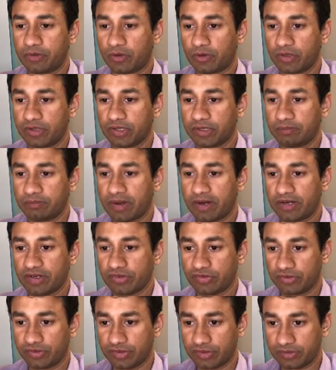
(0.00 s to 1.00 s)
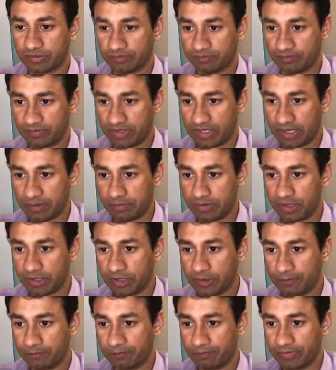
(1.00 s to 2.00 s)
calling Pandas uh,
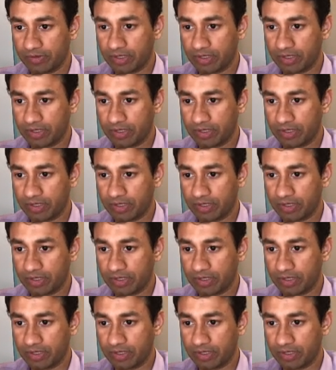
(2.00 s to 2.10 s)
library,